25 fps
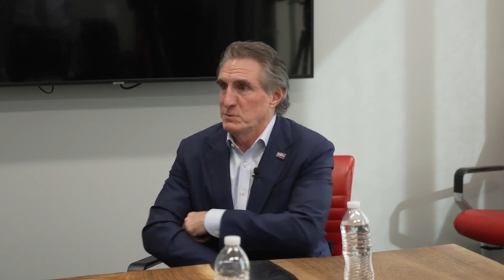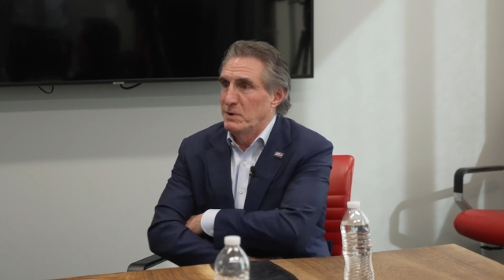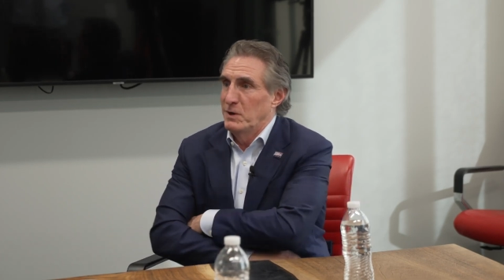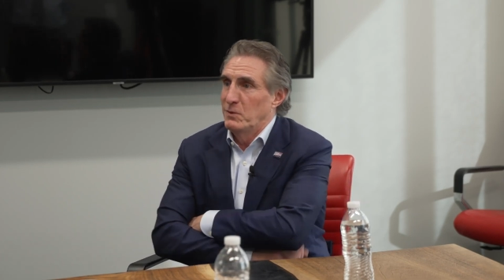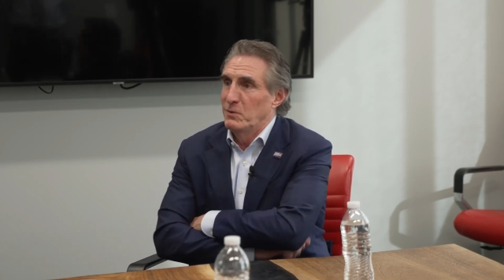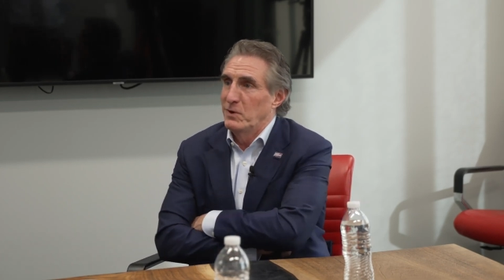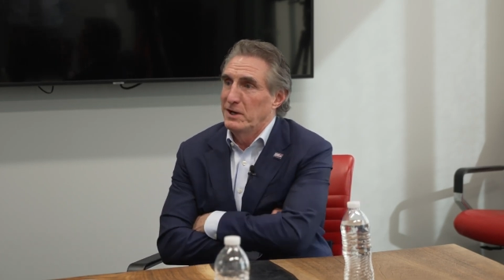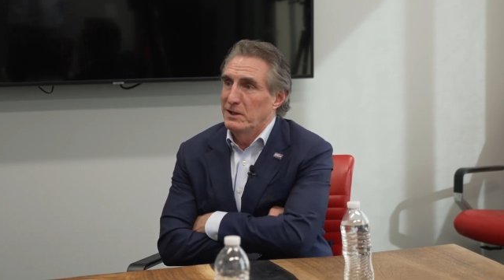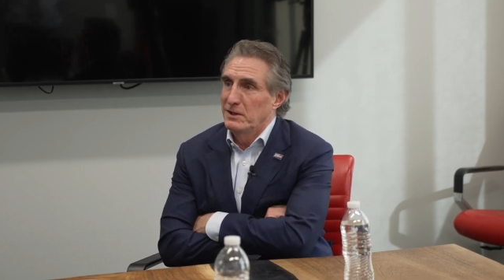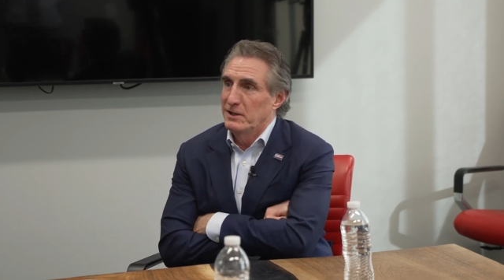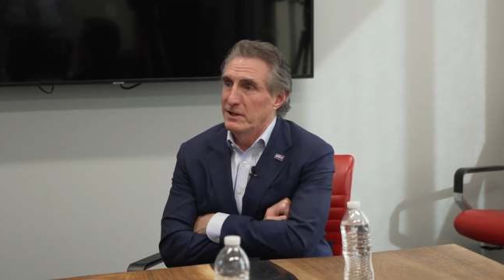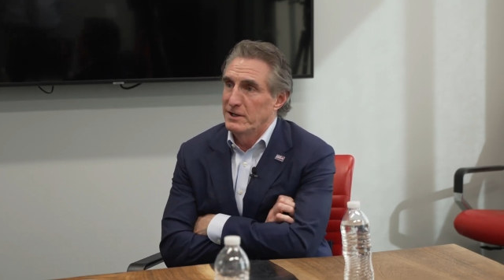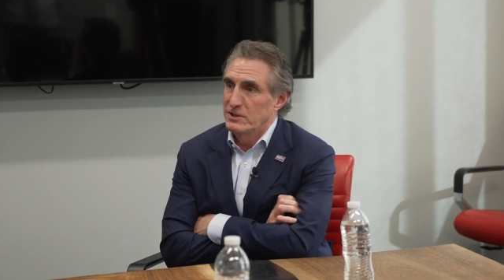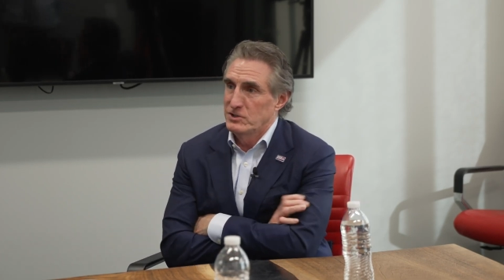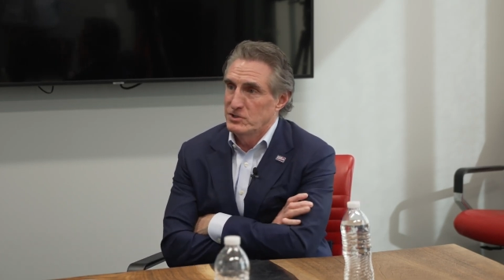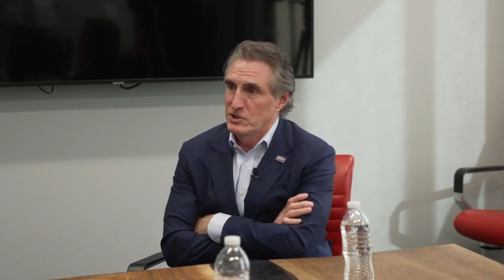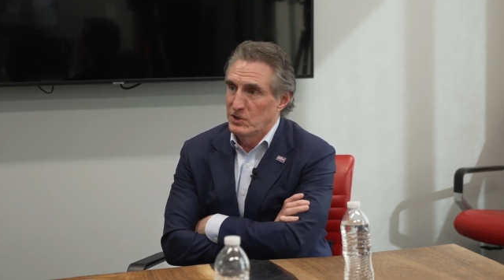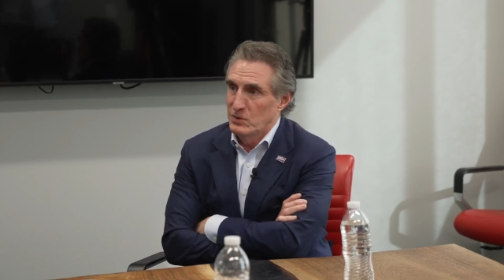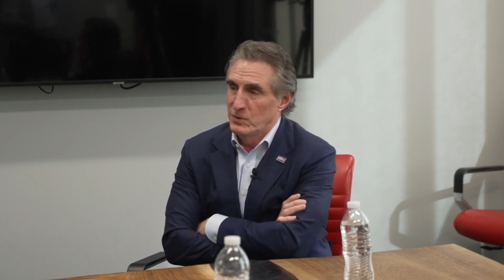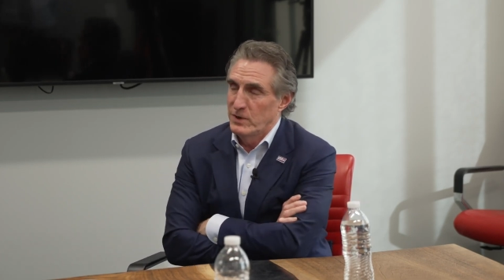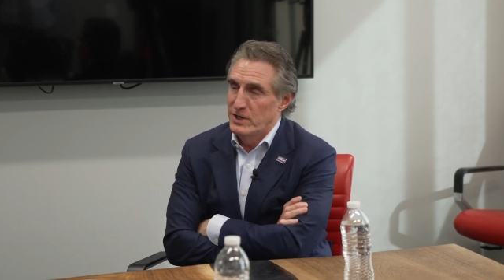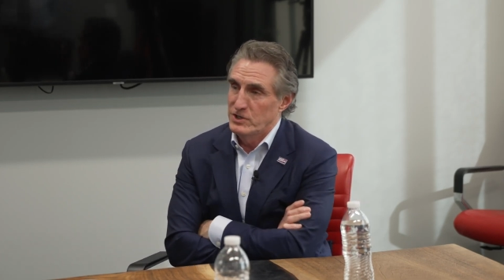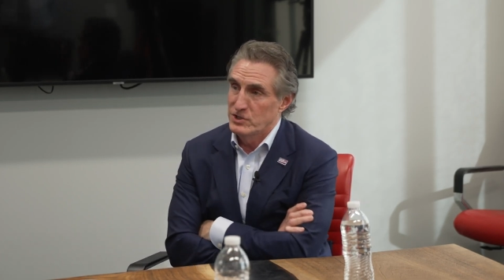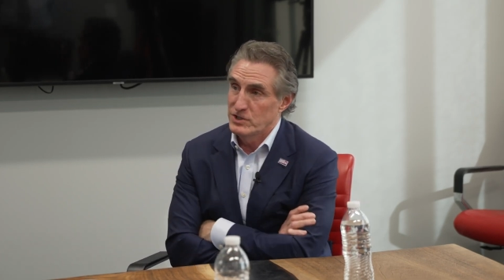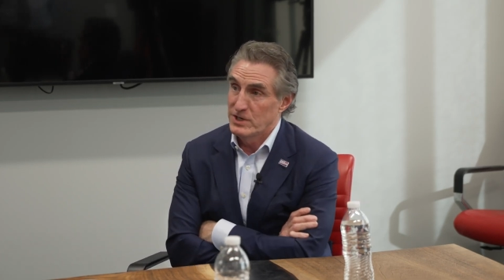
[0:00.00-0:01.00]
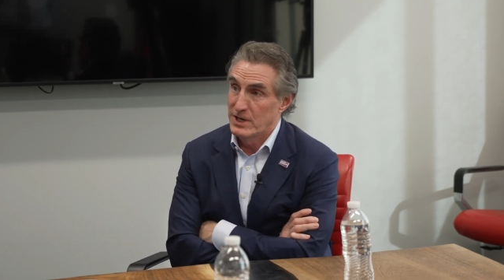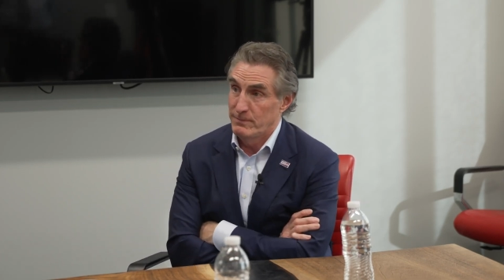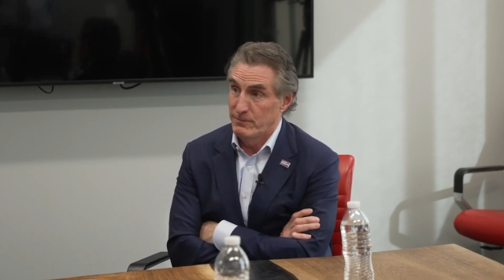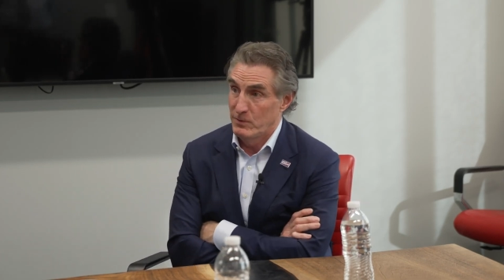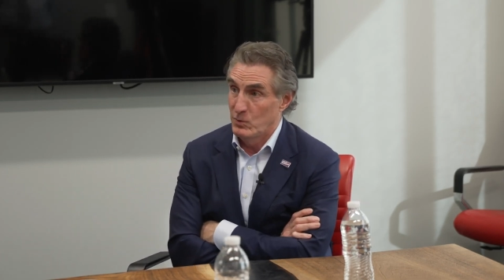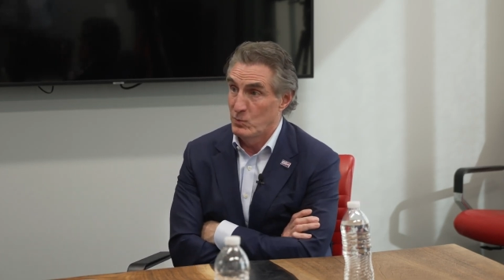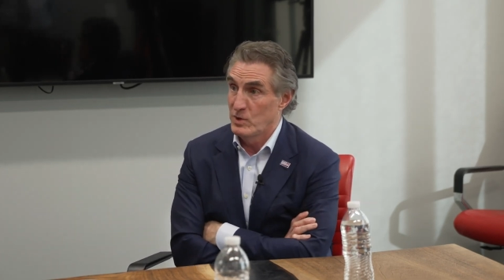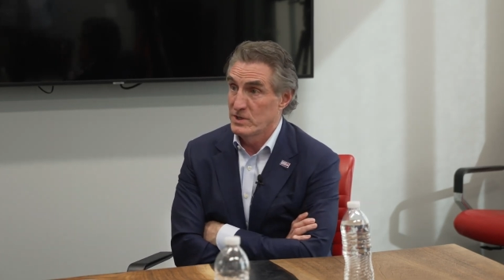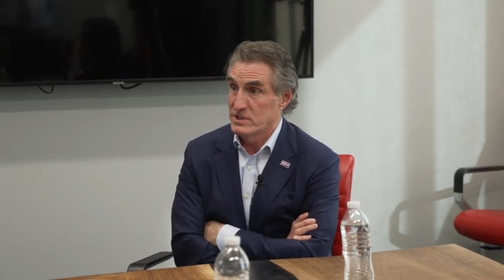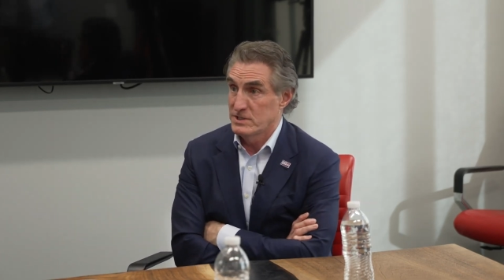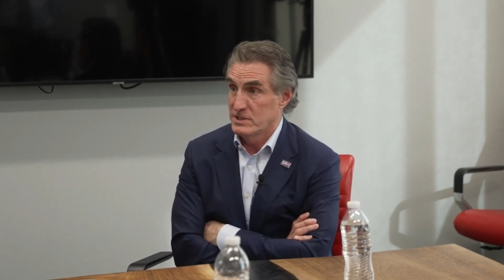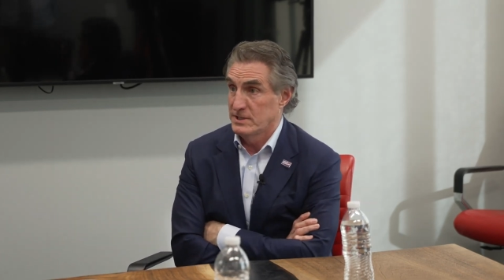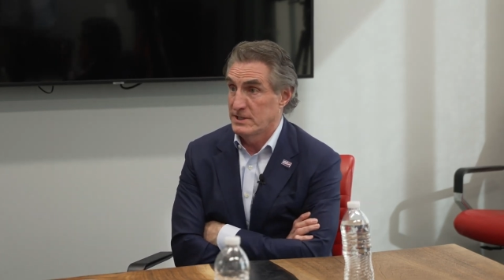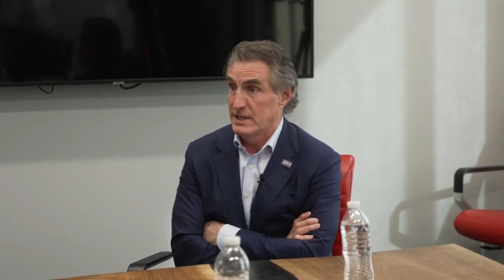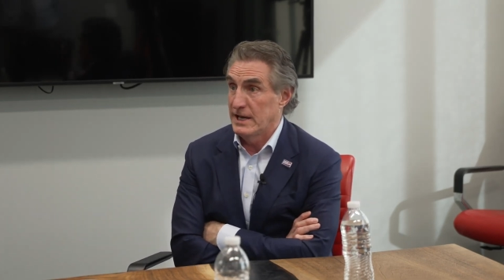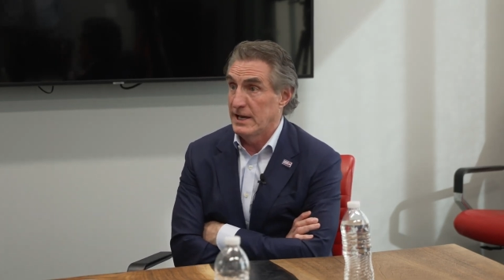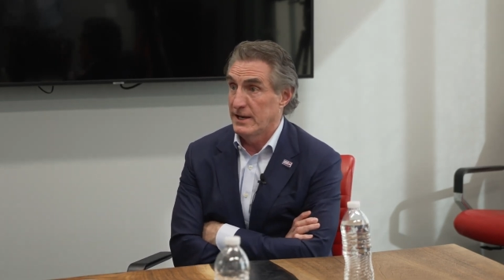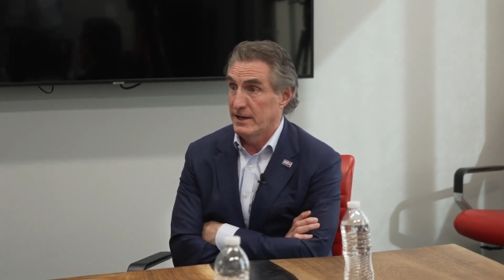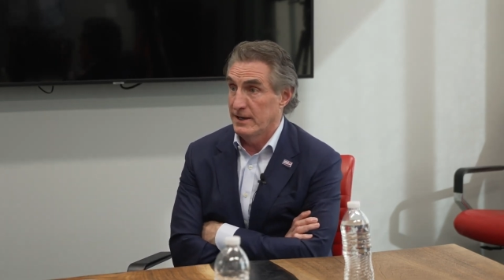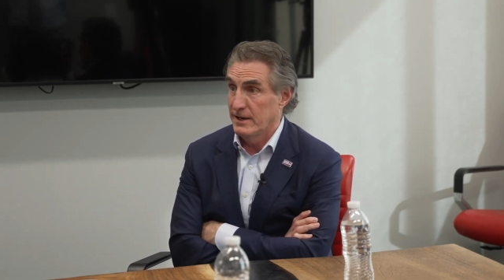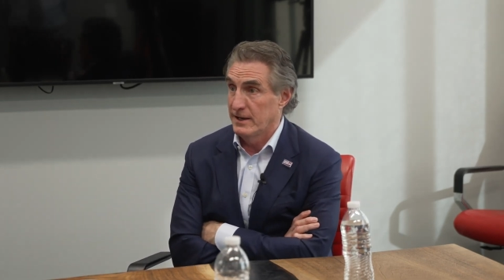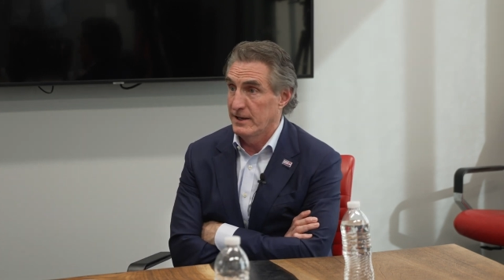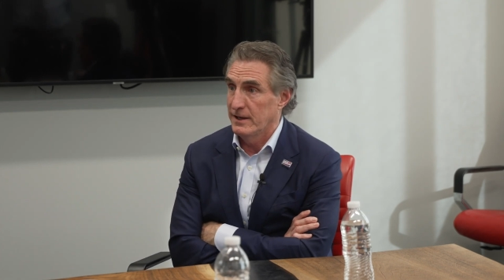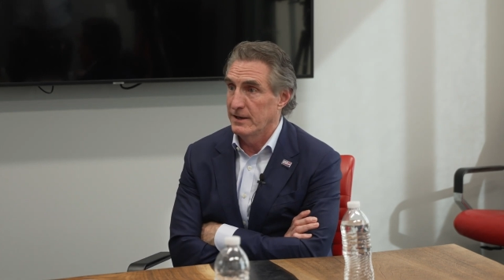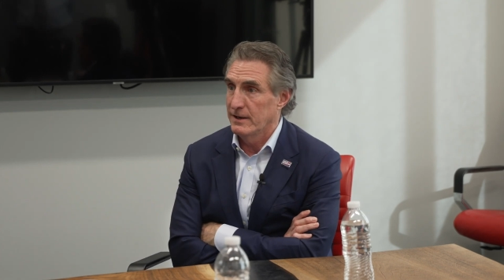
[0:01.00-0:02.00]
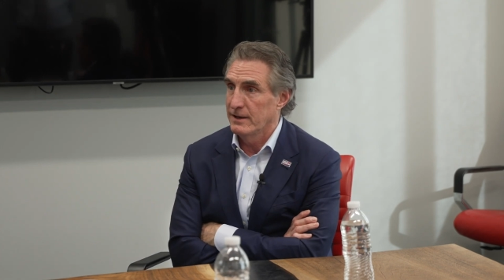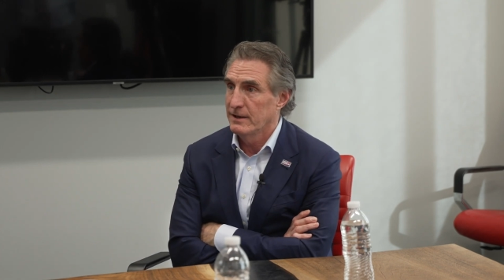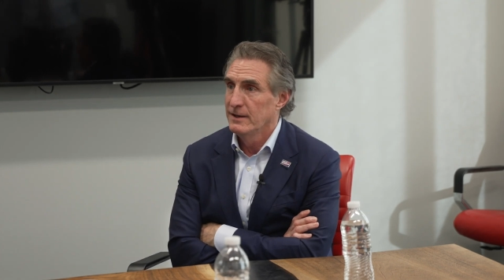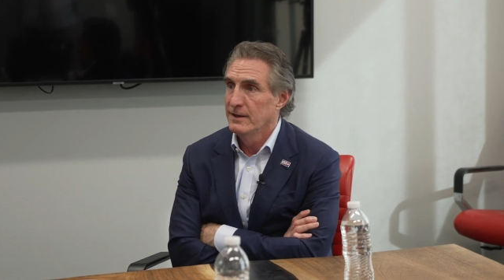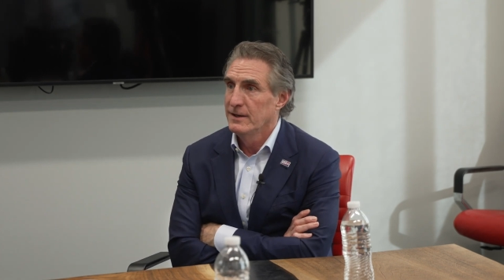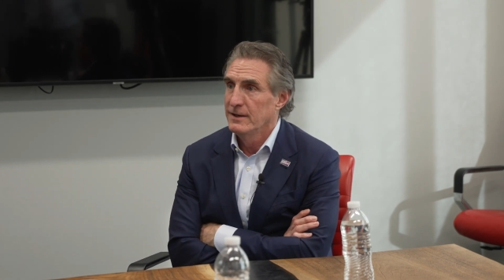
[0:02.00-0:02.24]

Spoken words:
My right leg's in great shape. It wasn't that night.